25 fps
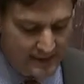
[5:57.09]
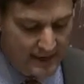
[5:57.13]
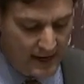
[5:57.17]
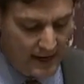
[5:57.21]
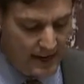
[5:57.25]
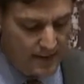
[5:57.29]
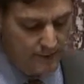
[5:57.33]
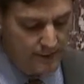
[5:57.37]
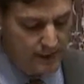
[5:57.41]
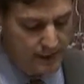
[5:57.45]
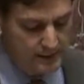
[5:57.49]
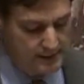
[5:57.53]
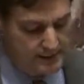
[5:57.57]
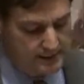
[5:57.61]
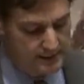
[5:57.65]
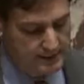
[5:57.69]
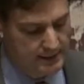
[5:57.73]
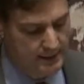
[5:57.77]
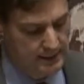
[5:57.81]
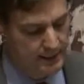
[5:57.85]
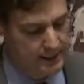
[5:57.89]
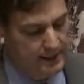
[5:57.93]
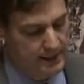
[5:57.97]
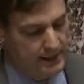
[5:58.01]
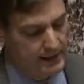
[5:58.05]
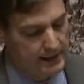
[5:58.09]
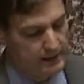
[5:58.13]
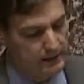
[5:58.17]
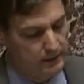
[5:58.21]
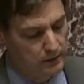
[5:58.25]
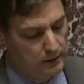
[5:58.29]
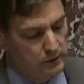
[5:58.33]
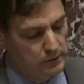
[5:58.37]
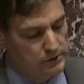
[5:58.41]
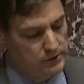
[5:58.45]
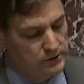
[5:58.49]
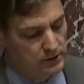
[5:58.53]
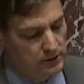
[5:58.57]
9 months in a
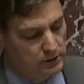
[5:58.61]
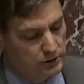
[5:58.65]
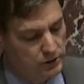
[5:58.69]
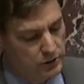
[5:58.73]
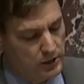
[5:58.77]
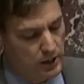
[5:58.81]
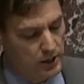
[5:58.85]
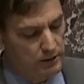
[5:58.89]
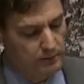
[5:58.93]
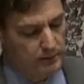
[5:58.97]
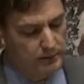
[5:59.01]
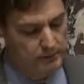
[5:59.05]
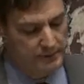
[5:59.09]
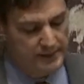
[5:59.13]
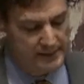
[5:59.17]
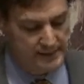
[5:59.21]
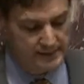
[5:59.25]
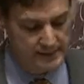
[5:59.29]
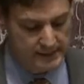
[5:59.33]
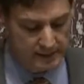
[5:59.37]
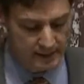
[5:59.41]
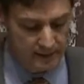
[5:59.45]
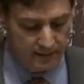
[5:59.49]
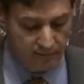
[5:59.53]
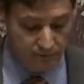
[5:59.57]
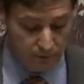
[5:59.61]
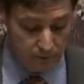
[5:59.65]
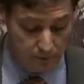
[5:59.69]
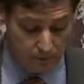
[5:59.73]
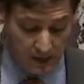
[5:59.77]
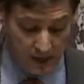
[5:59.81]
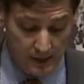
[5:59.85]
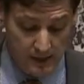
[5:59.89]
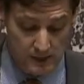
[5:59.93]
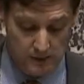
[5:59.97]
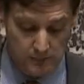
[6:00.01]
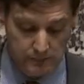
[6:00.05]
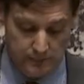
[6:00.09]
low-skilled job in BC for
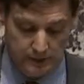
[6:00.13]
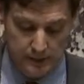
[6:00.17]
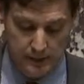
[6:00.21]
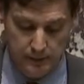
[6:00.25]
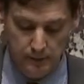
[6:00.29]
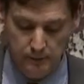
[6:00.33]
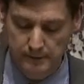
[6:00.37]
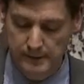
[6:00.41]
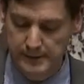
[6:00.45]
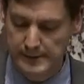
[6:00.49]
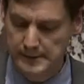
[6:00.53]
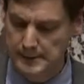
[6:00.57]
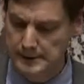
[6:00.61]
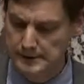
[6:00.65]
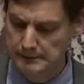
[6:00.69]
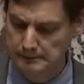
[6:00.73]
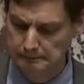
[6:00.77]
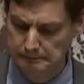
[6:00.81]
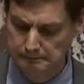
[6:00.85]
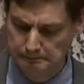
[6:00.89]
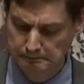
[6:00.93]
possibly no reason.